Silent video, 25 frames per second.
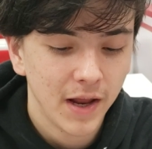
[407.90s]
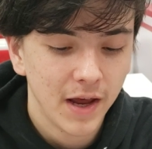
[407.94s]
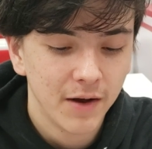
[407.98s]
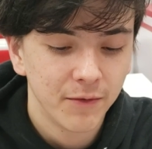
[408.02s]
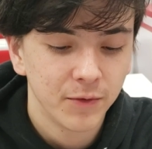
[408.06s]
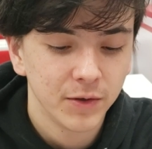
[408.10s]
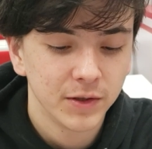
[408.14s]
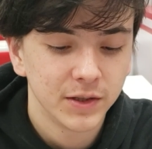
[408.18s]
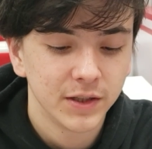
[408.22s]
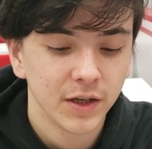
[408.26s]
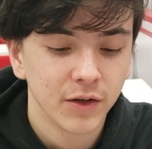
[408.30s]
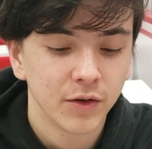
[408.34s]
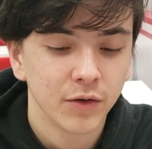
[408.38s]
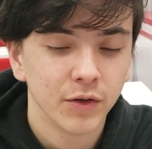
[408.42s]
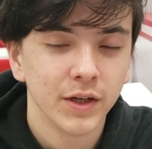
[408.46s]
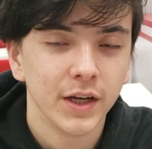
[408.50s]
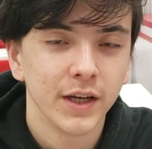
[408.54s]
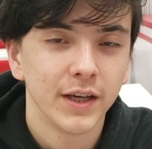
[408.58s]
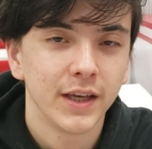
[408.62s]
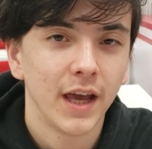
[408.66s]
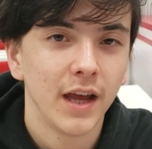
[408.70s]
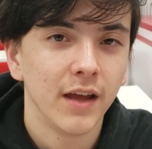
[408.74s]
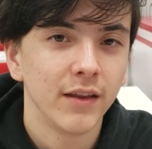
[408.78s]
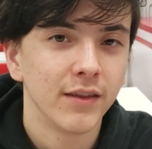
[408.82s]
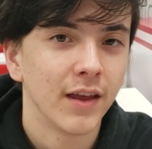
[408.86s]
every single
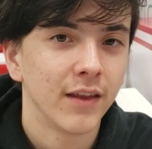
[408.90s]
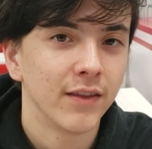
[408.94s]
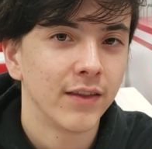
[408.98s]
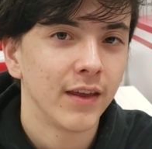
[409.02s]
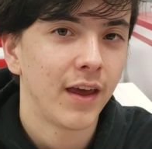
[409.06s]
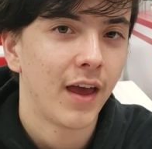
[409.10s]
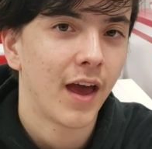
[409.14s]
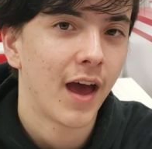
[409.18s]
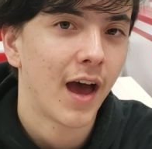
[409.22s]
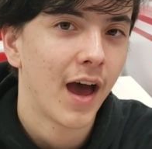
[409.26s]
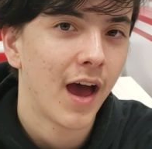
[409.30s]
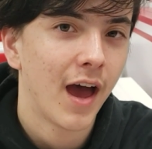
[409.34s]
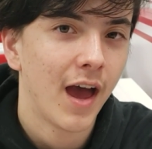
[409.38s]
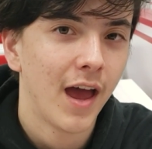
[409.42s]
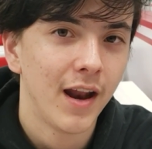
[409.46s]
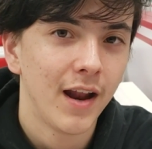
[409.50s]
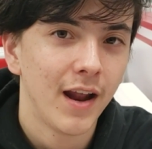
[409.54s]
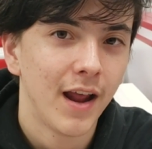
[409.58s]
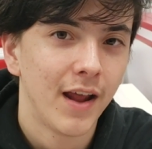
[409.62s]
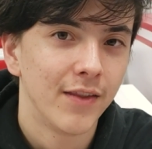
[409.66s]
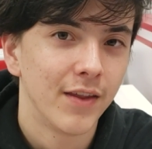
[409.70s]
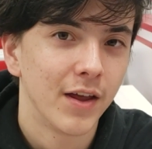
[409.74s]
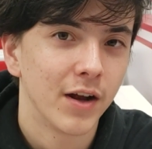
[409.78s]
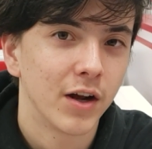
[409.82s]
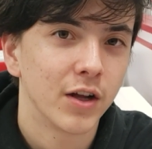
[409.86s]
negate that they had
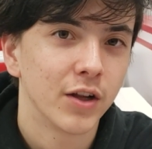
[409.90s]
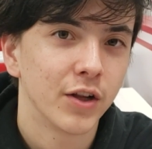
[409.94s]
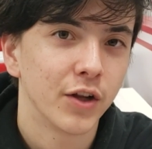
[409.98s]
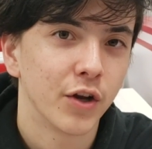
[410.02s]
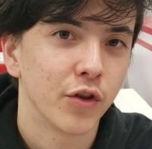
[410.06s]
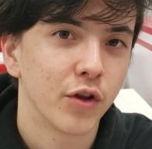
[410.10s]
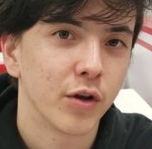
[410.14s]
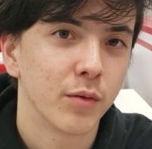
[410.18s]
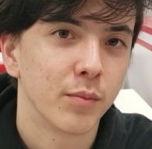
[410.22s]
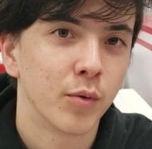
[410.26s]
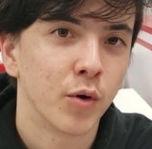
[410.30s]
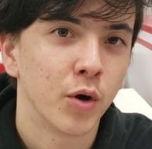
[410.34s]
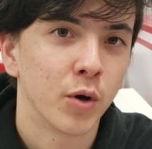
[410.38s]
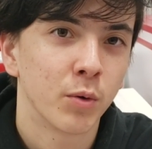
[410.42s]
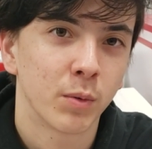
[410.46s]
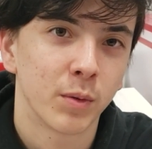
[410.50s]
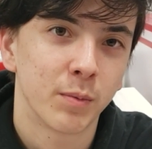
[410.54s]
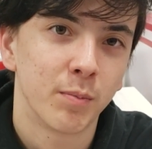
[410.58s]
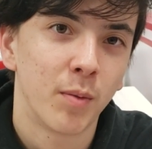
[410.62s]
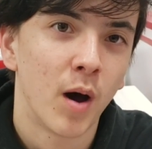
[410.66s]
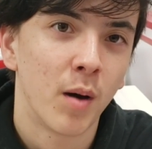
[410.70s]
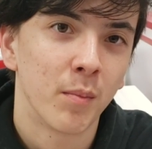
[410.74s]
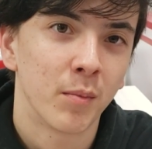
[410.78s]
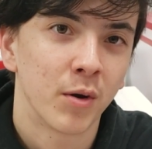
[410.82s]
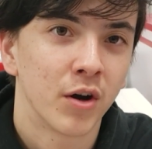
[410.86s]
and then clear their board with
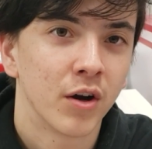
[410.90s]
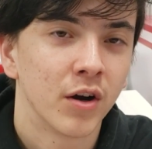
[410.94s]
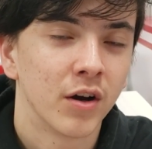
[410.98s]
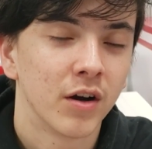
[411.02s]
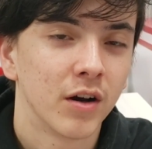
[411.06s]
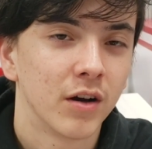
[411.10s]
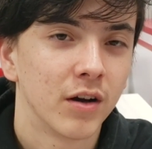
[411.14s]
Bomber.